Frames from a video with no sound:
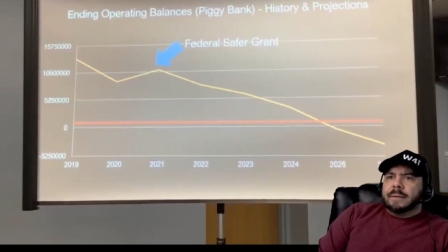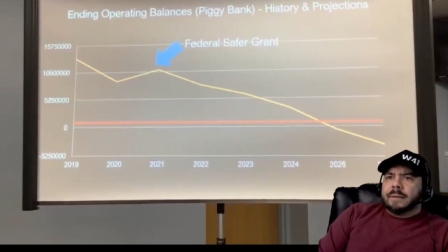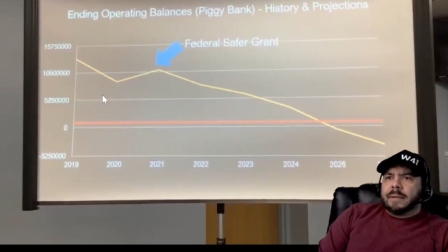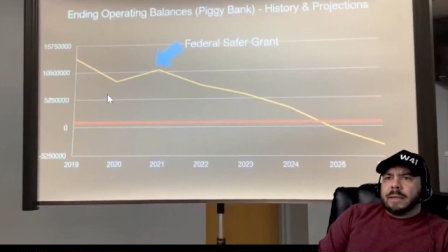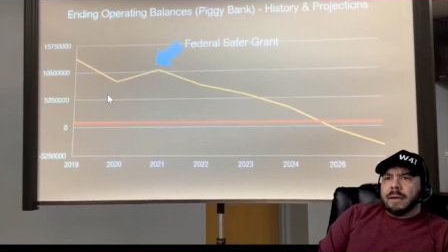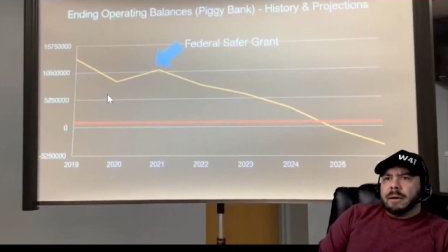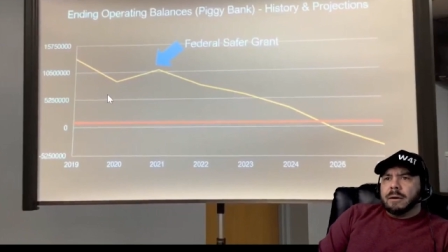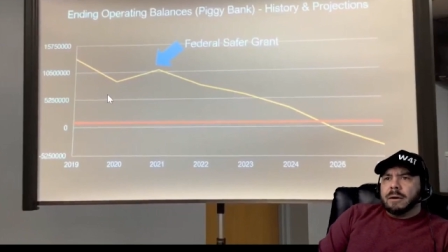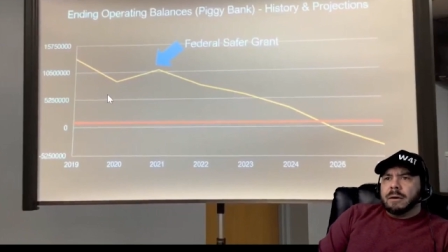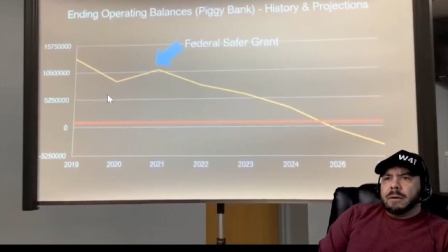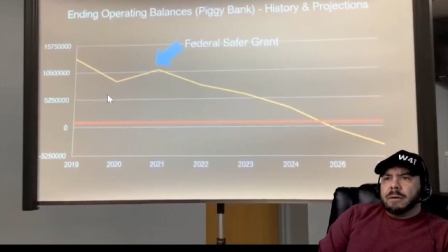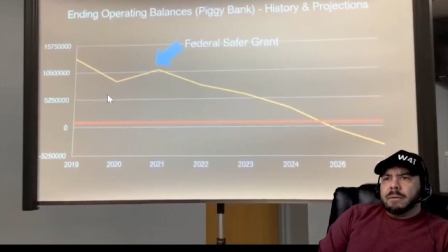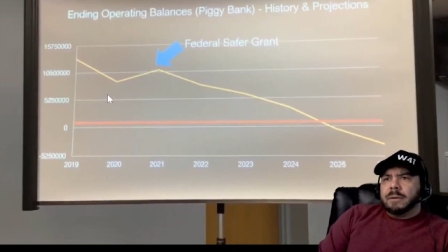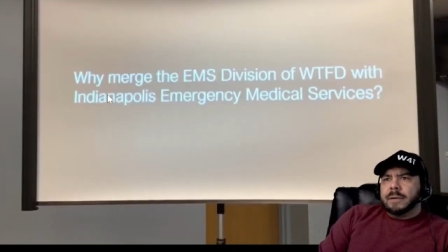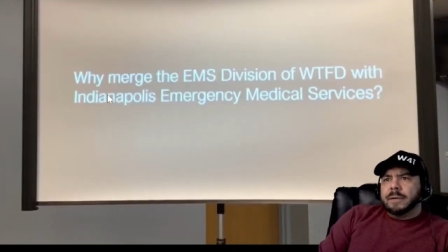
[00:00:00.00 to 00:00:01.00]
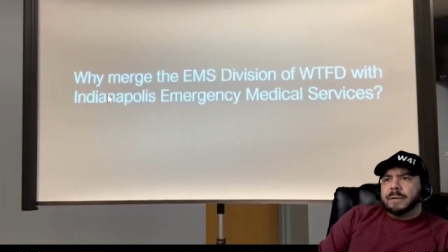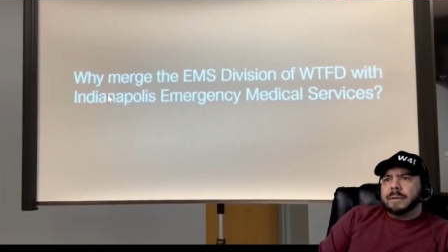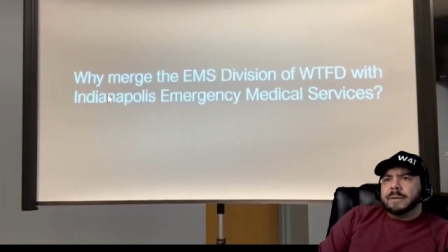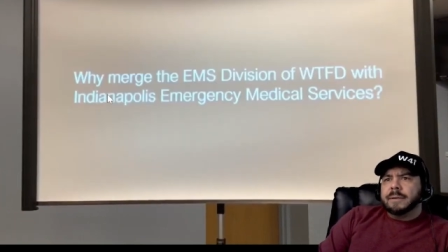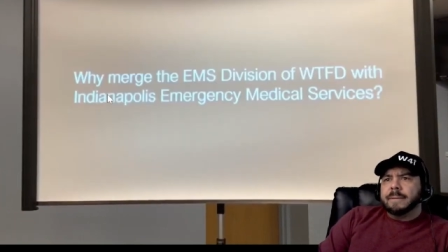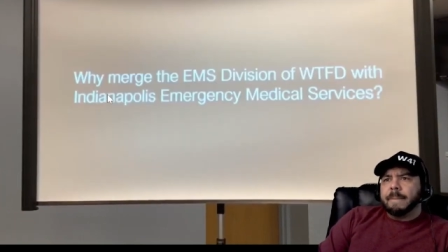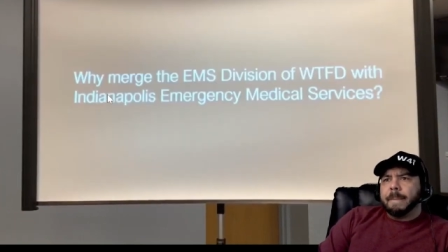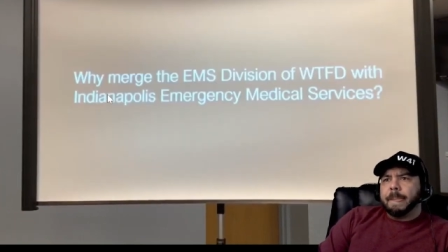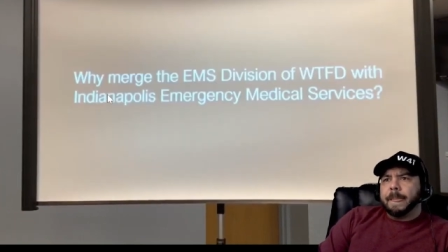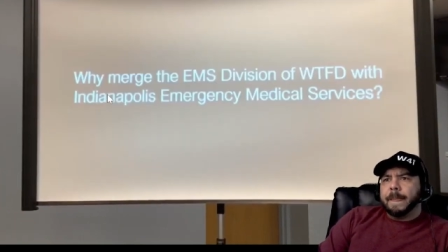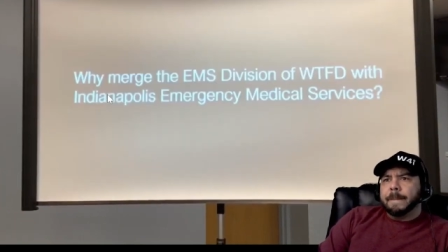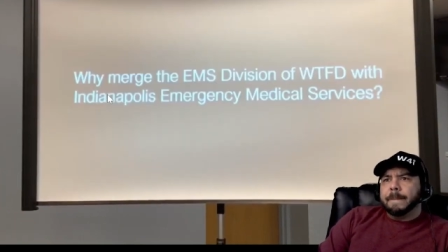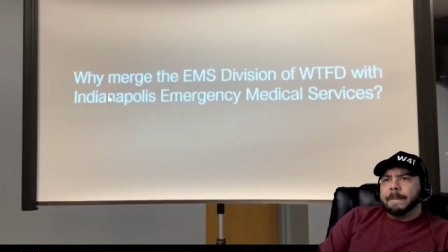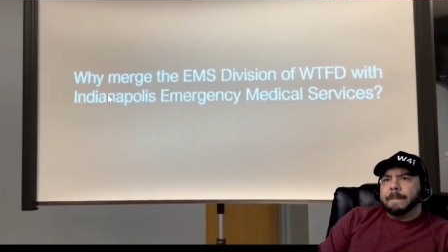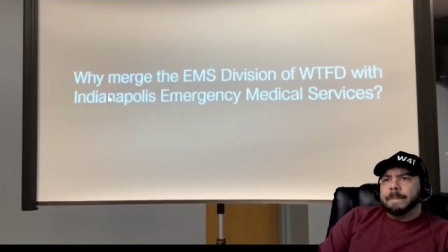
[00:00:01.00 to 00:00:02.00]
So
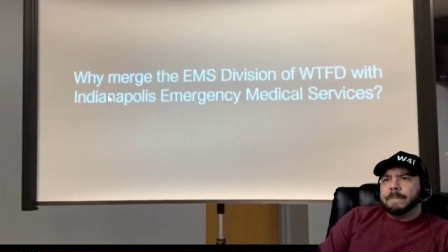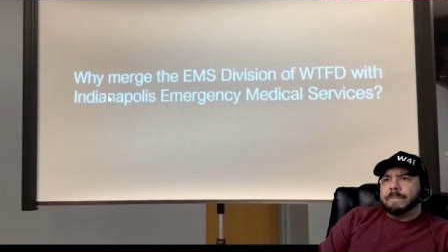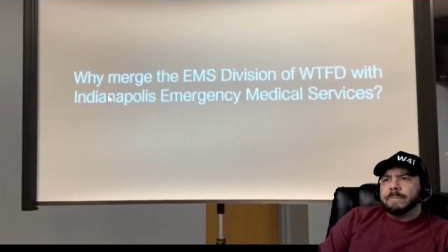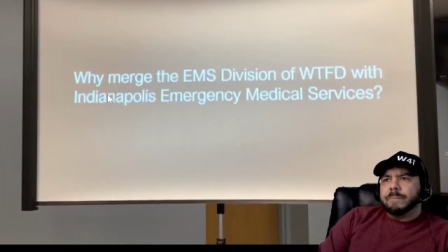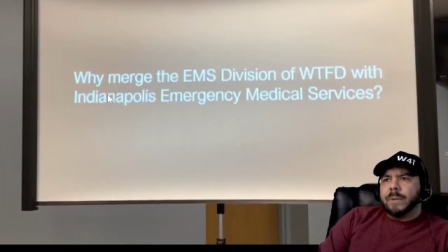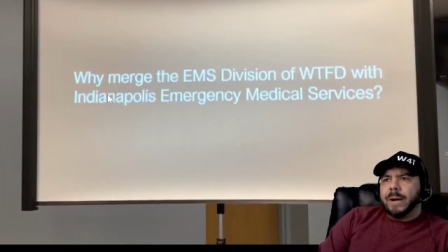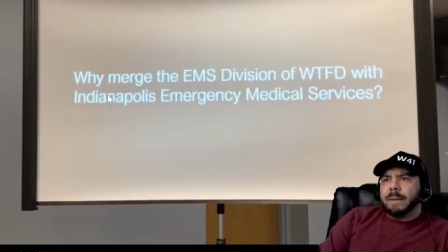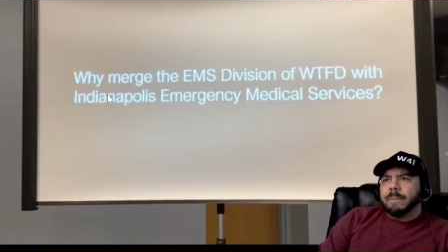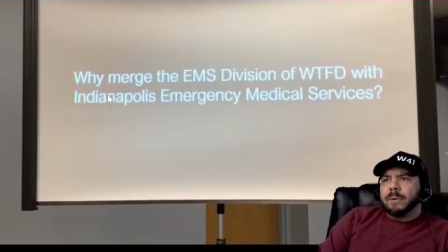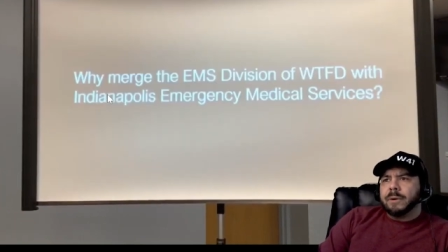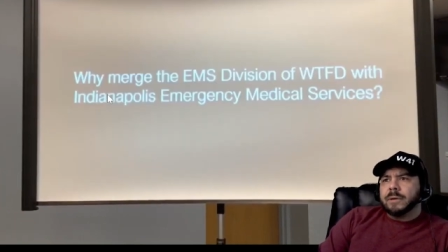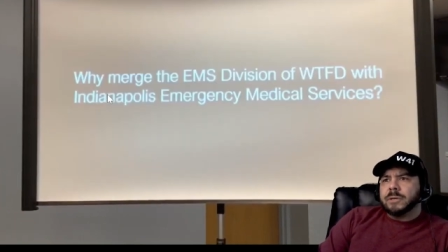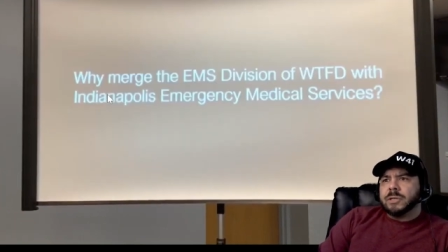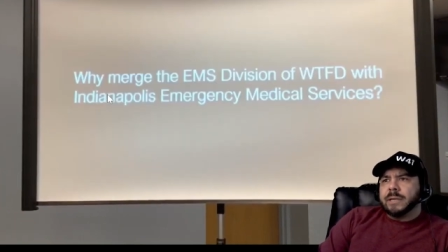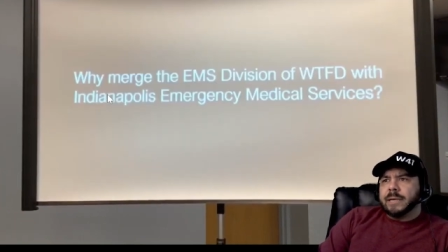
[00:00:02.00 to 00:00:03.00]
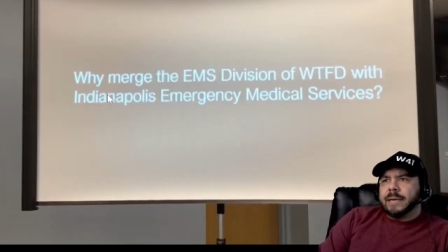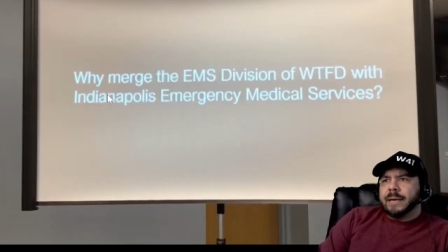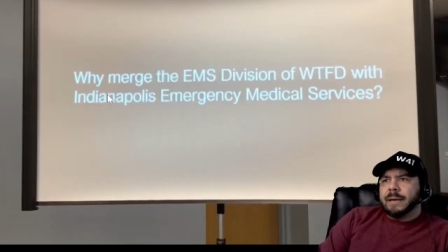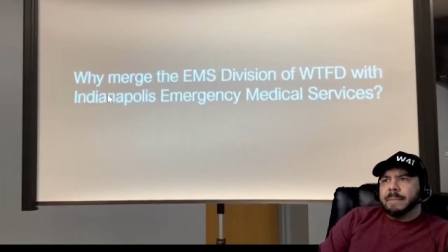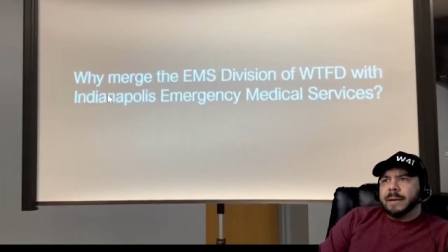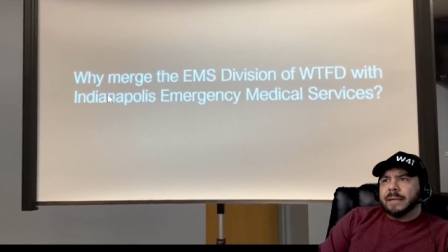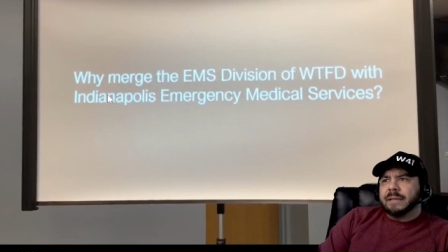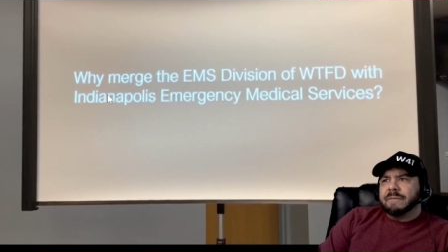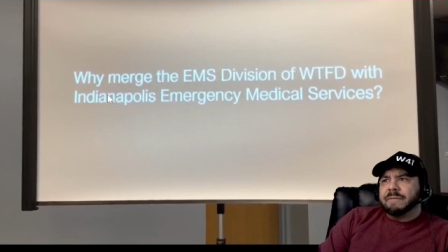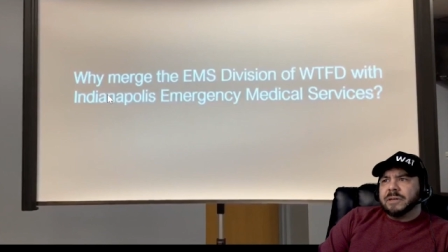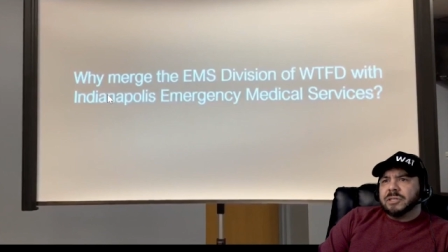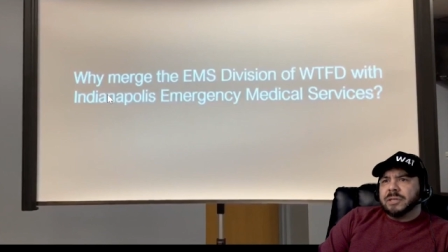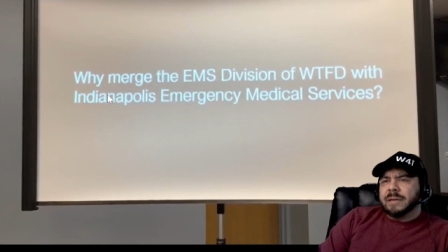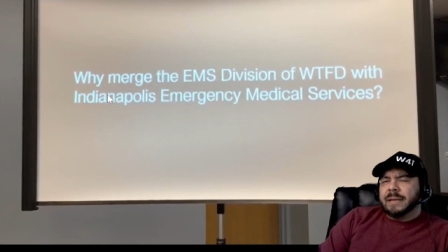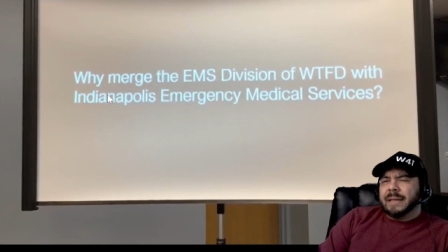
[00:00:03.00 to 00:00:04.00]
I merged the EMS
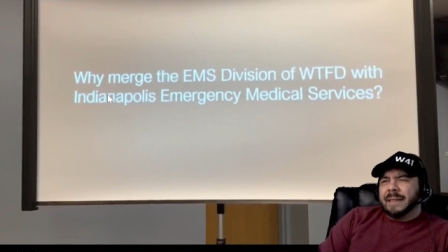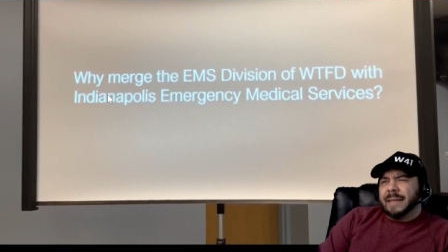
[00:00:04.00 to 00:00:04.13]
division.